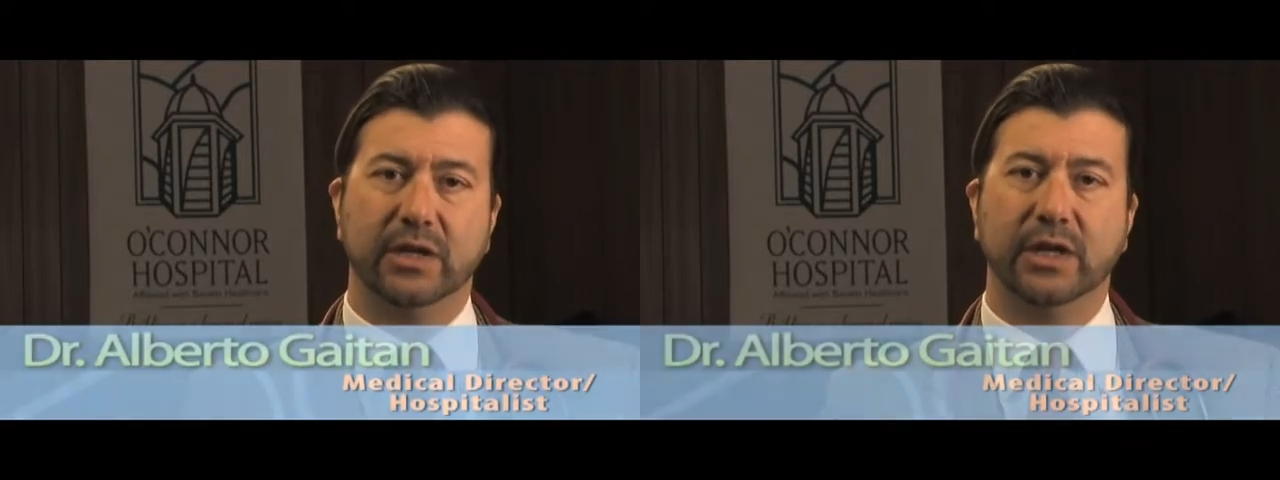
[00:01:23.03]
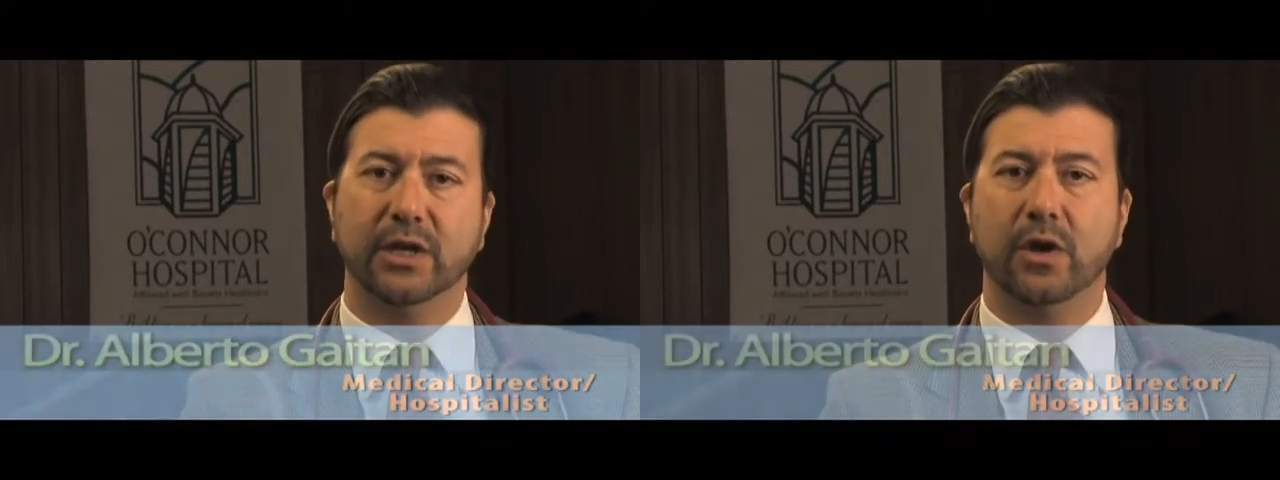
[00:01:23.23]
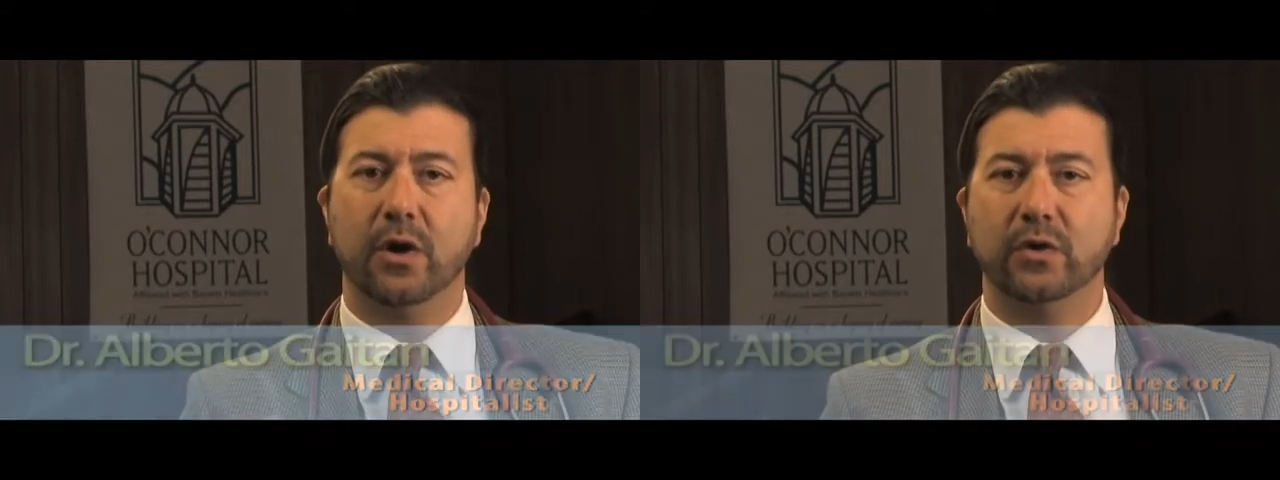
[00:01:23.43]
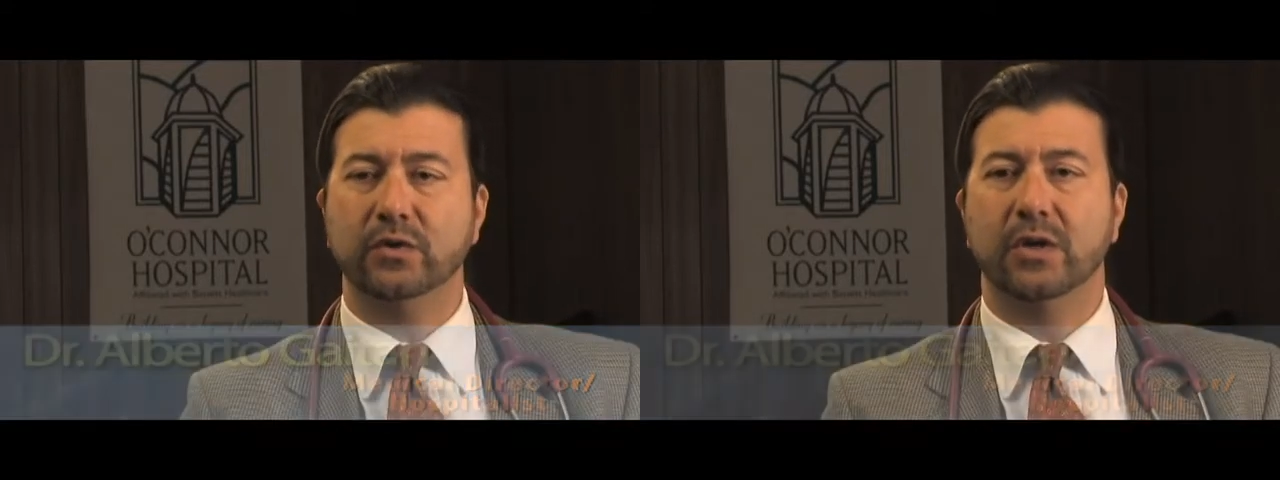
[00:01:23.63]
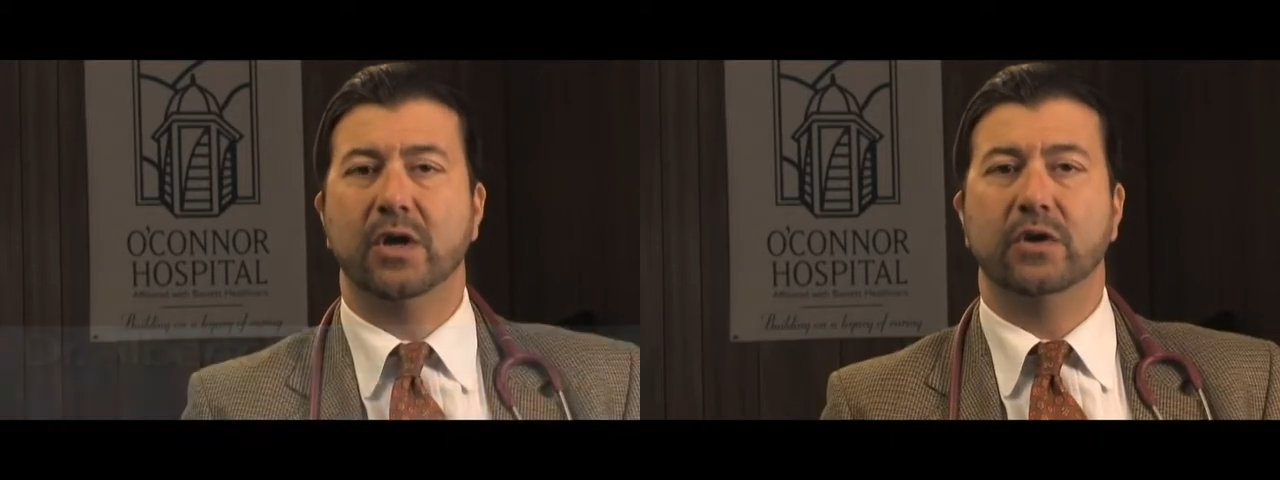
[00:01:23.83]
he
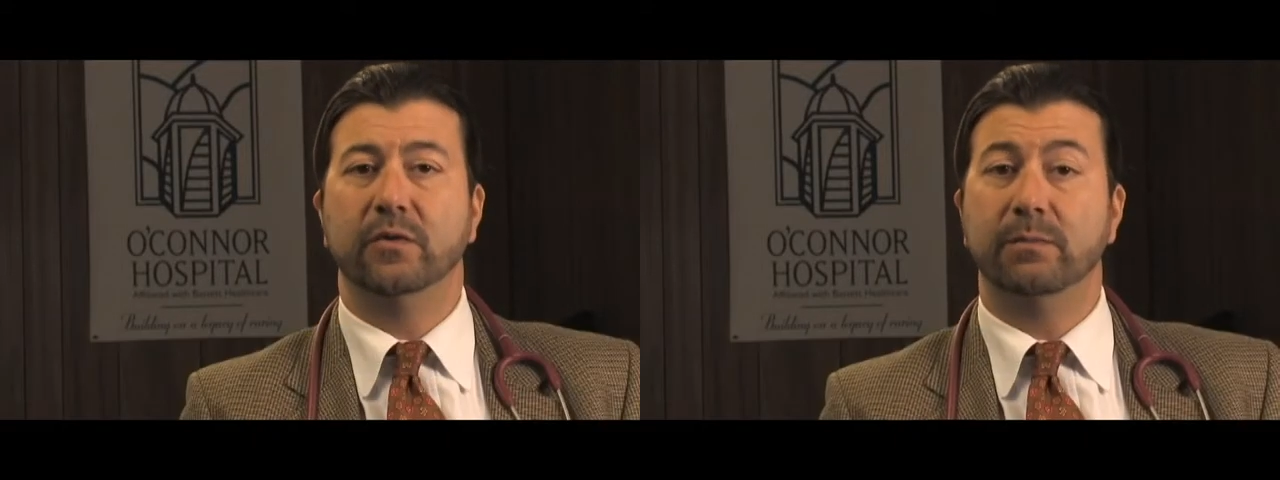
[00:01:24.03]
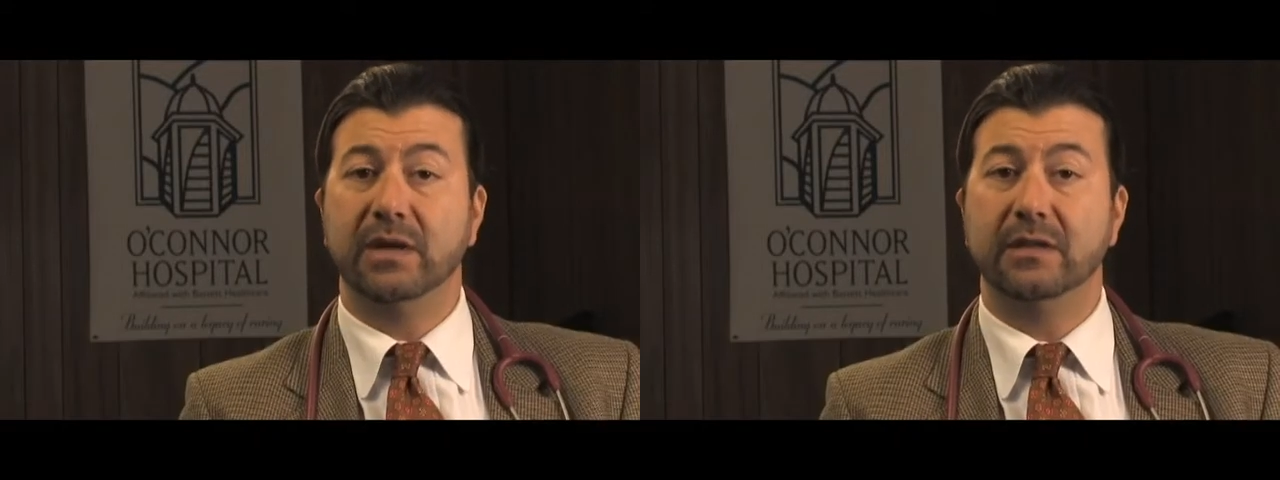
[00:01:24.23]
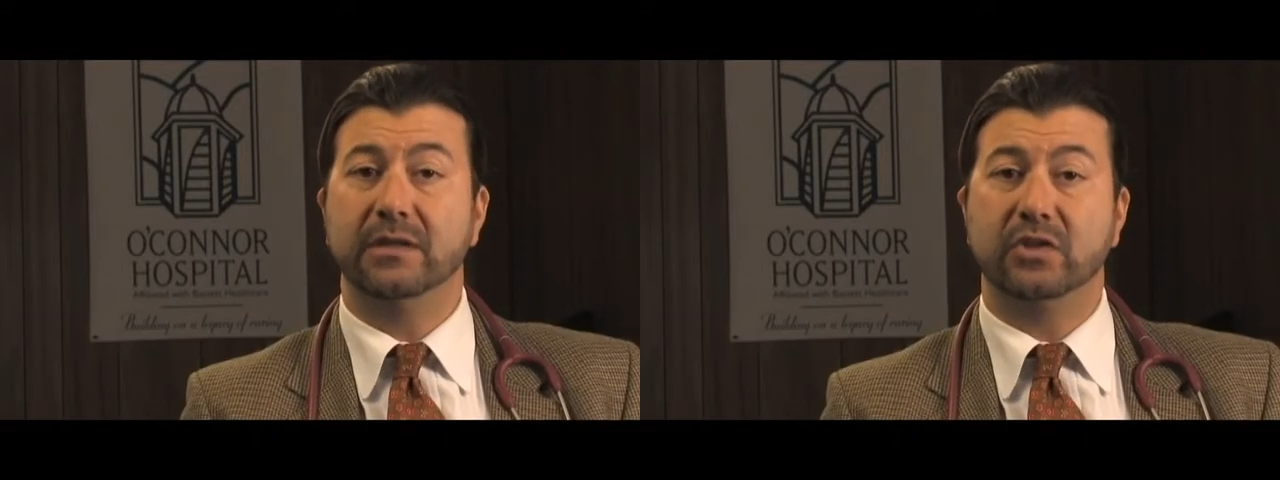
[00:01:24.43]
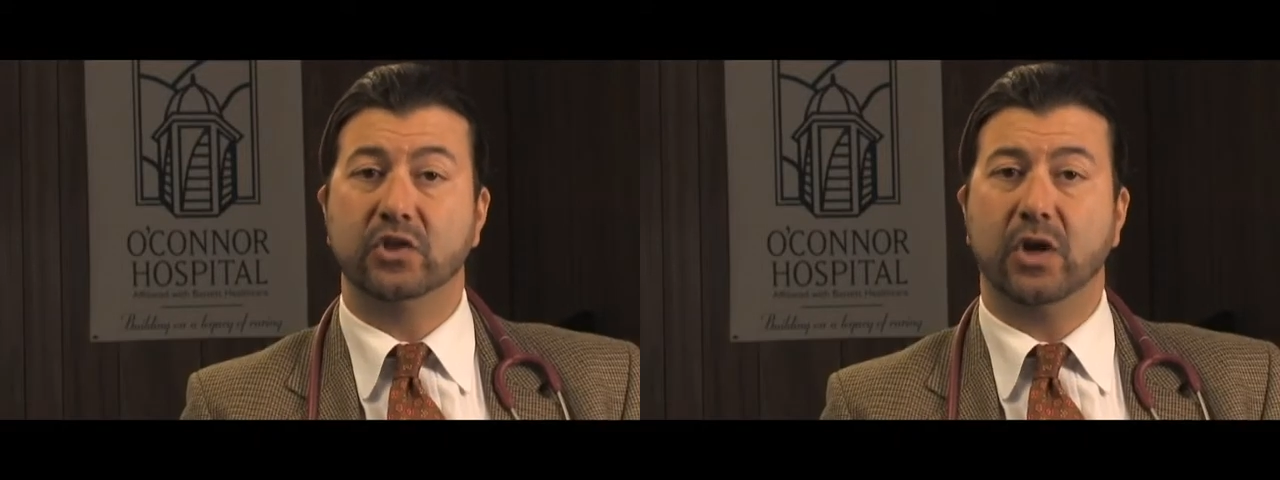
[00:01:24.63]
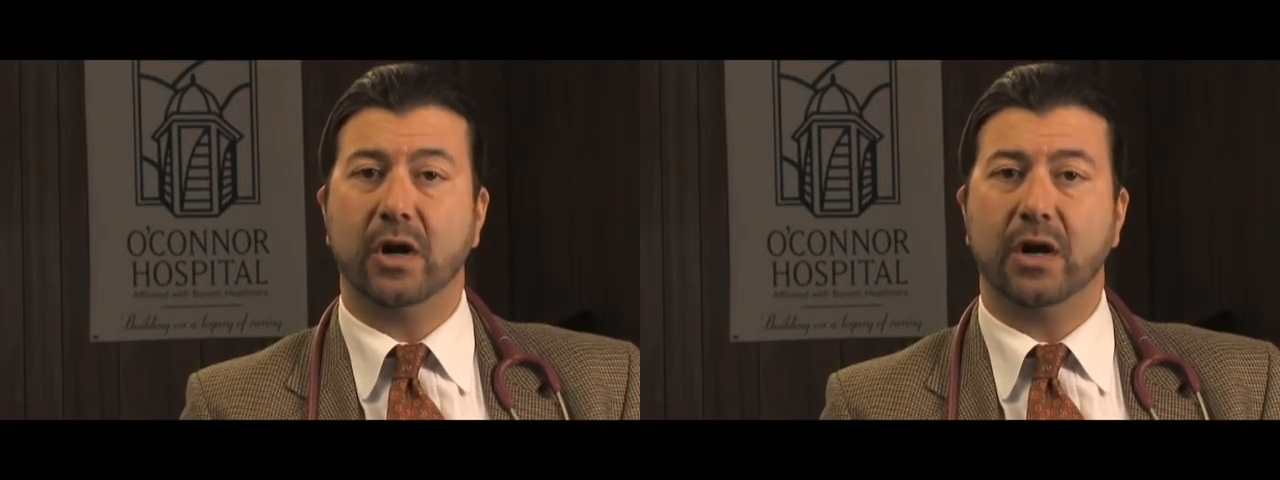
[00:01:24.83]
knows you being
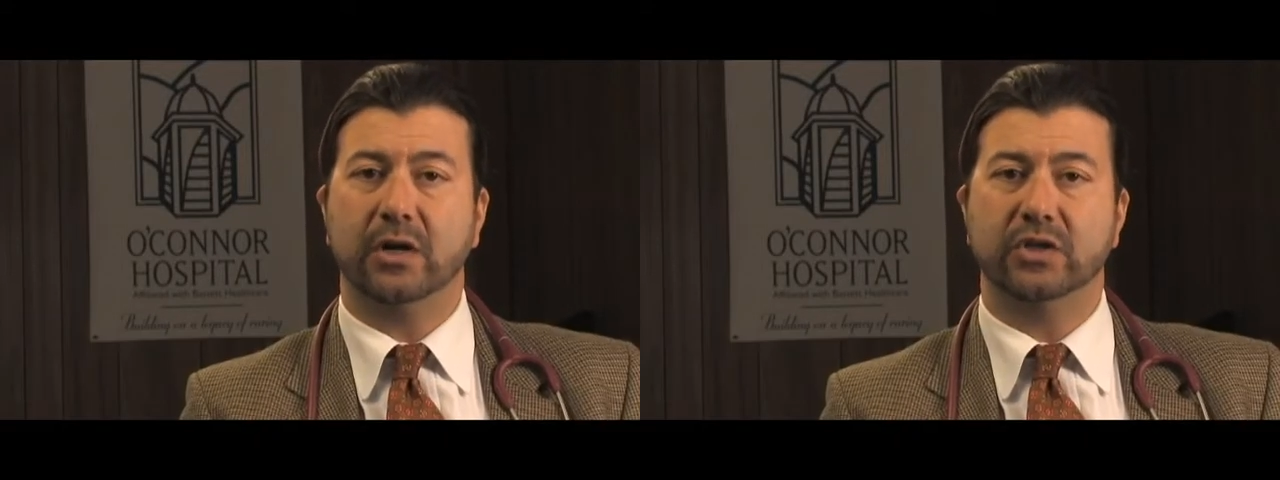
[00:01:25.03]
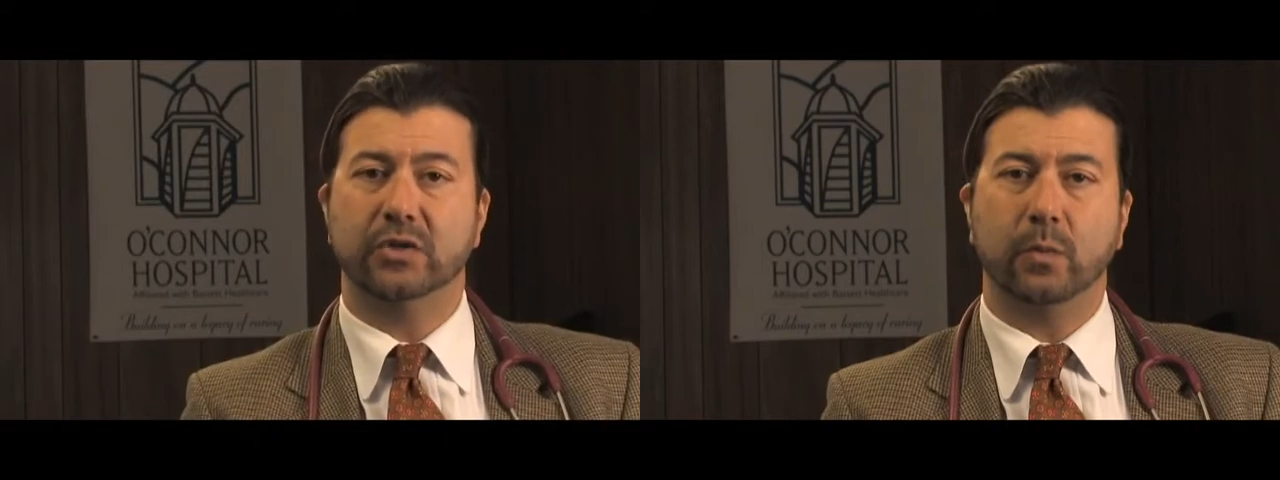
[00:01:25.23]
discharged,